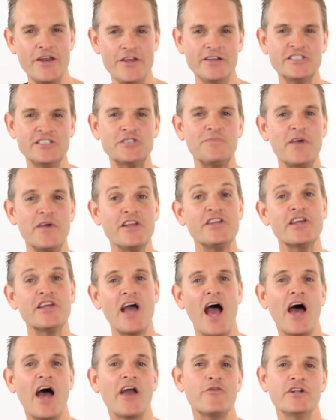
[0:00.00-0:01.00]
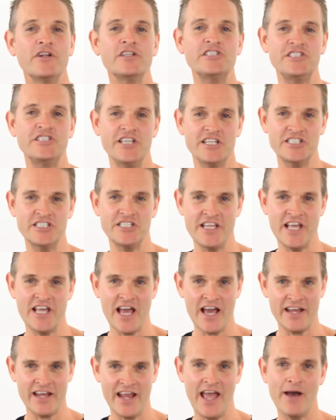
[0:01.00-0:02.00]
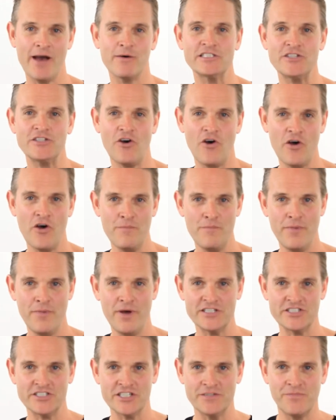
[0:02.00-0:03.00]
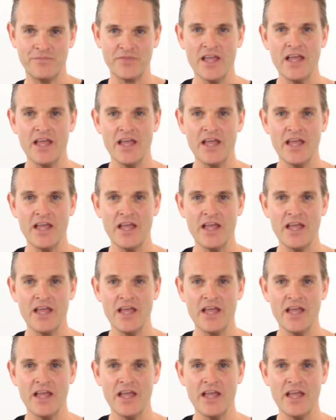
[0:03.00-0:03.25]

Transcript: do you spend your 168-hour time budget.